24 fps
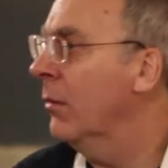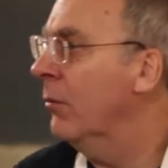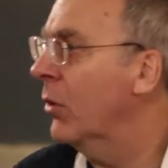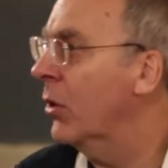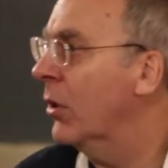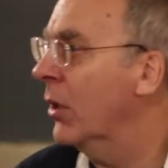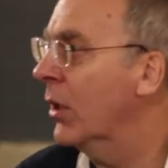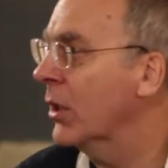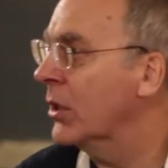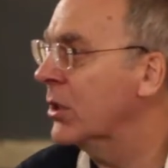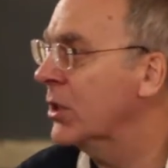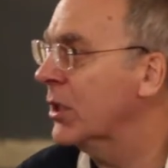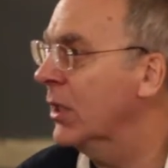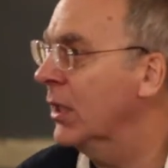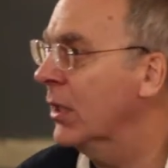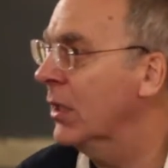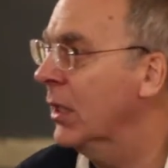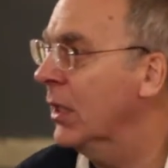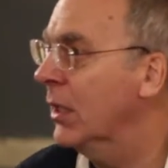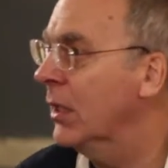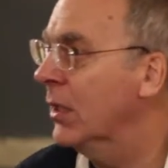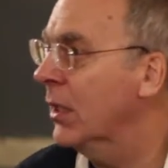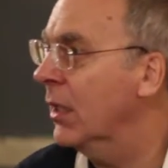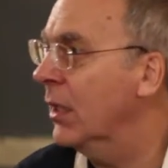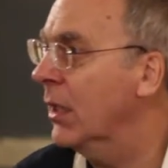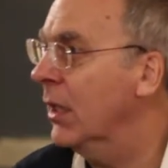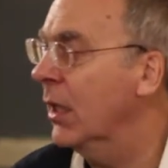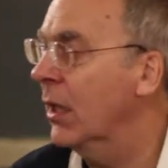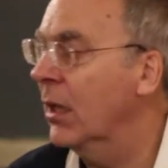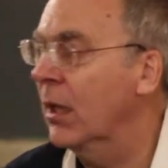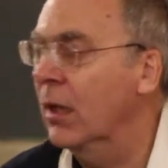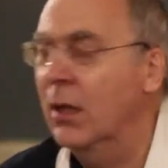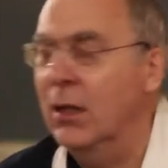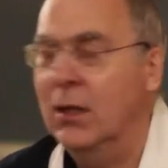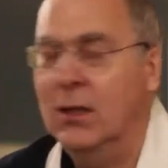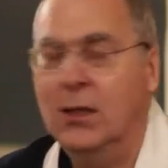Marathi and Hindi,
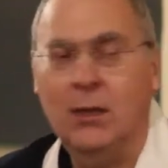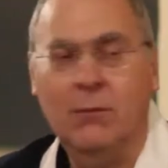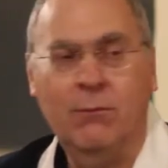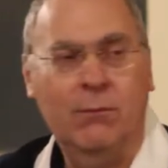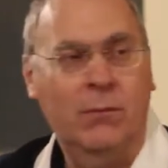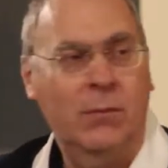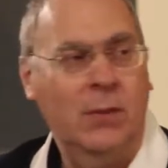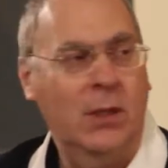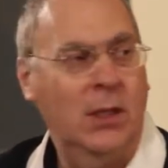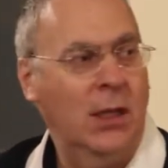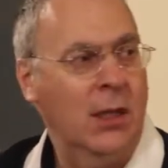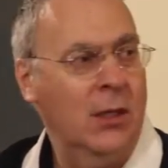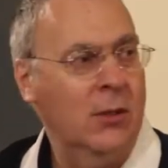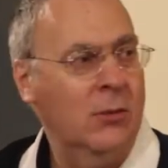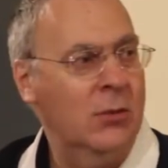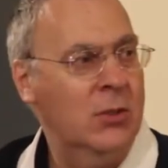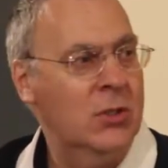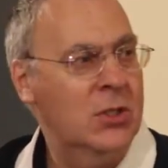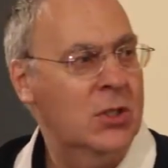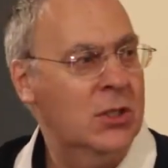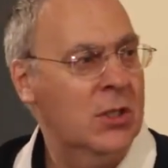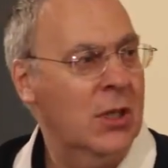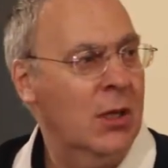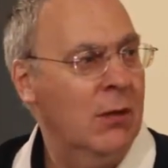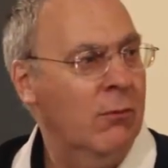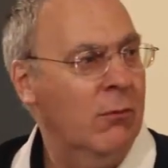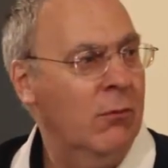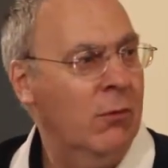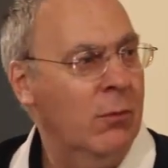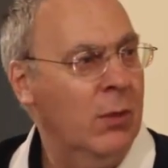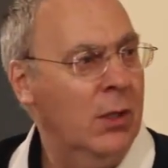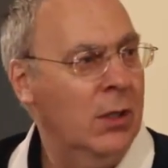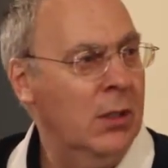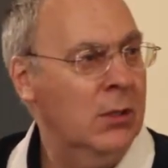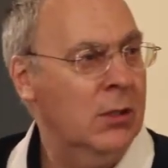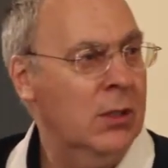the languages I'm
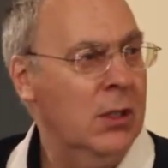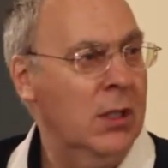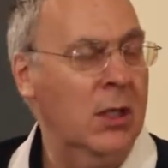familiar with.